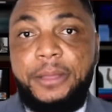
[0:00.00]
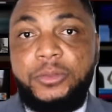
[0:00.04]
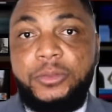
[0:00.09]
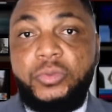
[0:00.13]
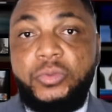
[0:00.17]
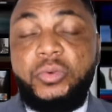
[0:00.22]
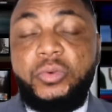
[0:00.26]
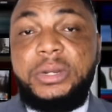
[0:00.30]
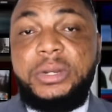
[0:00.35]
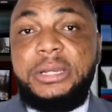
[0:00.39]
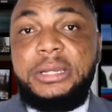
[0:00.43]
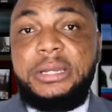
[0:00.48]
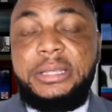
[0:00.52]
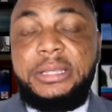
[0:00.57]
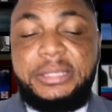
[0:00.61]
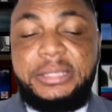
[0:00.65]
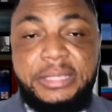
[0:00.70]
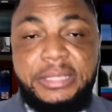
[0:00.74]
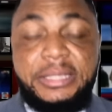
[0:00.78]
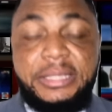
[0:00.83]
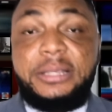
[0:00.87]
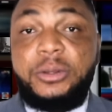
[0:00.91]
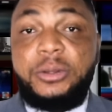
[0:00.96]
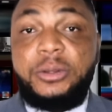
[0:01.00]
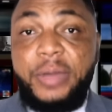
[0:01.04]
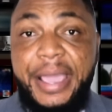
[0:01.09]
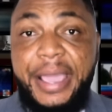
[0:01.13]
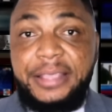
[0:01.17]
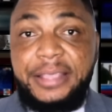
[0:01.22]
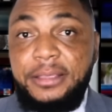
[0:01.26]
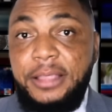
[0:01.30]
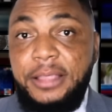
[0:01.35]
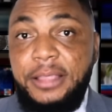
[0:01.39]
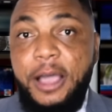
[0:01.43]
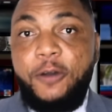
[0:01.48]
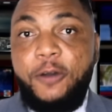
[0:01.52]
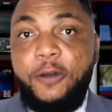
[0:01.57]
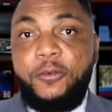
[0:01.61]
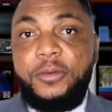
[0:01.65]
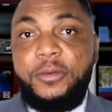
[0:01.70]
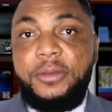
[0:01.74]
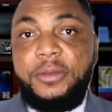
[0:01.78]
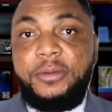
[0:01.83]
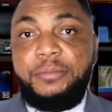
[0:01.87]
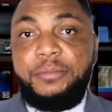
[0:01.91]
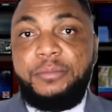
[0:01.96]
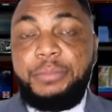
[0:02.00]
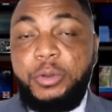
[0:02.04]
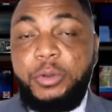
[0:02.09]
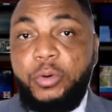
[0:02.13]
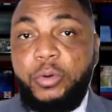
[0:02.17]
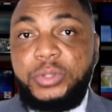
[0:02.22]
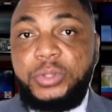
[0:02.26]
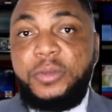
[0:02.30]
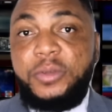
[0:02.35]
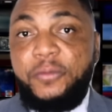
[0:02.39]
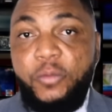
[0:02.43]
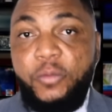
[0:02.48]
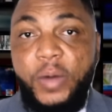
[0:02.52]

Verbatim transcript: to release it right now because of